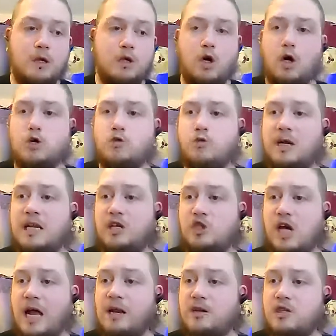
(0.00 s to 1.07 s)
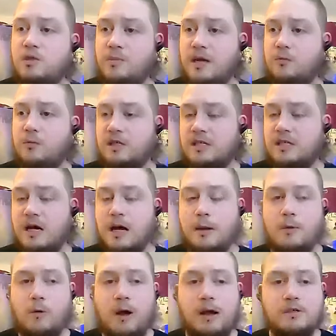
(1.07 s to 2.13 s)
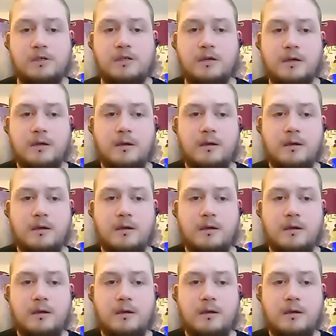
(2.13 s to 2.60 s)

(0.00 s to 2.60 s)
God really challenged me one time around